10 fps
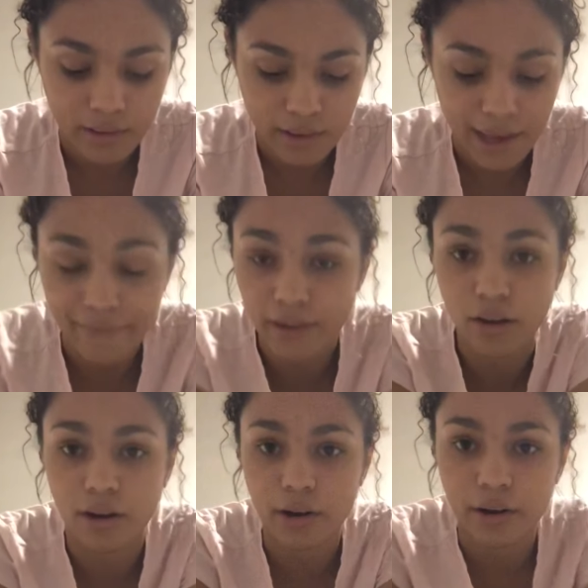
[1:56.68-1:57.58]
having
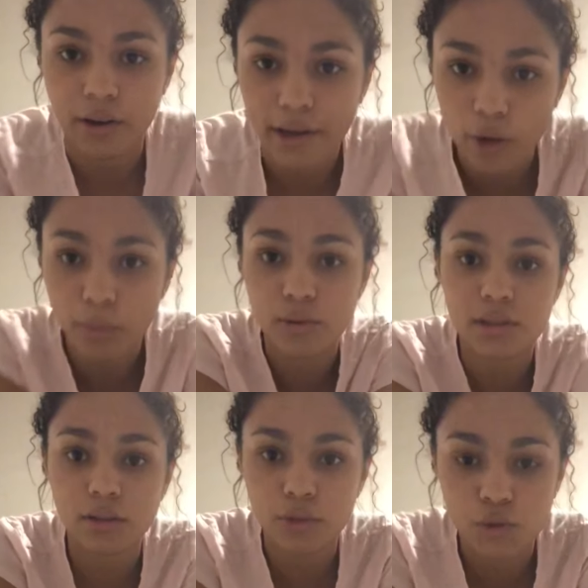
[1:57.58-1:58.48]
our elbows
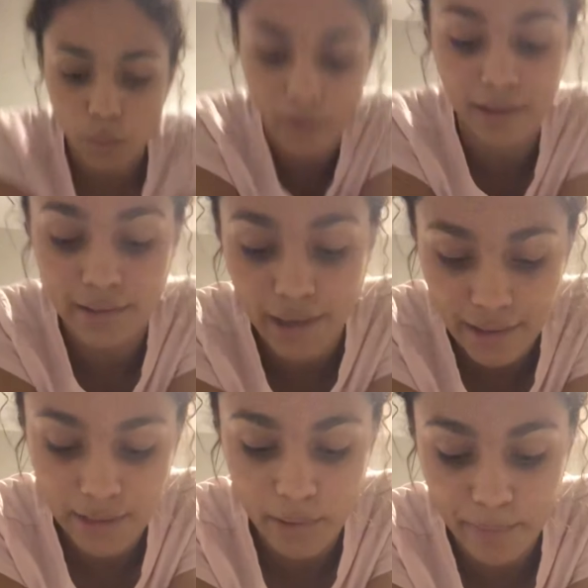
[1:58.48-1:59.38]
loose. We want to
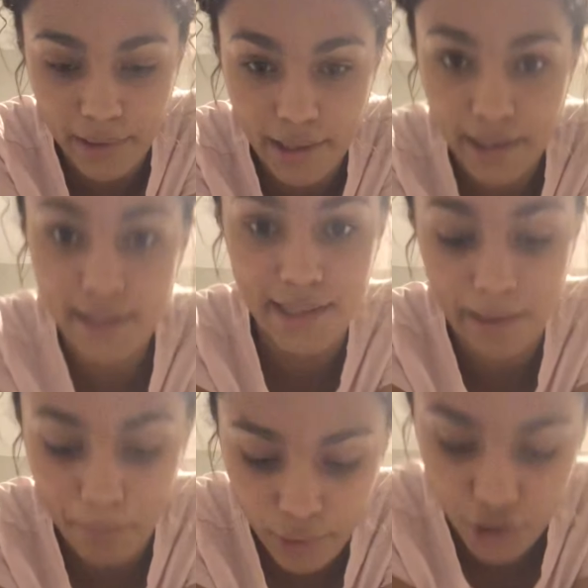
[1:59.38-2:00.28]
lock them in place
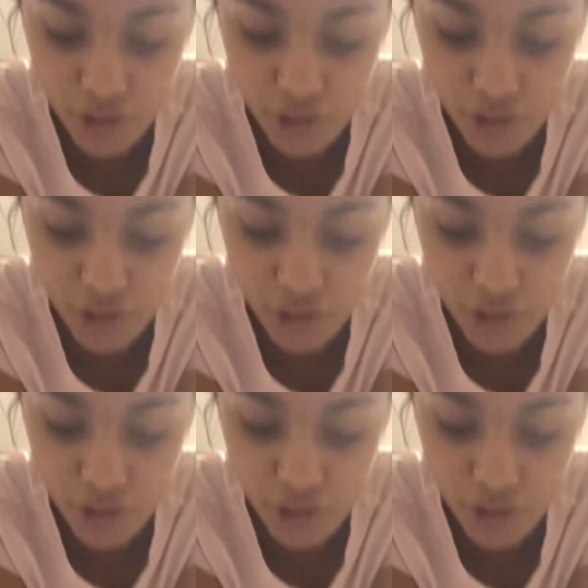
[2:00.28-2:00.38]
and push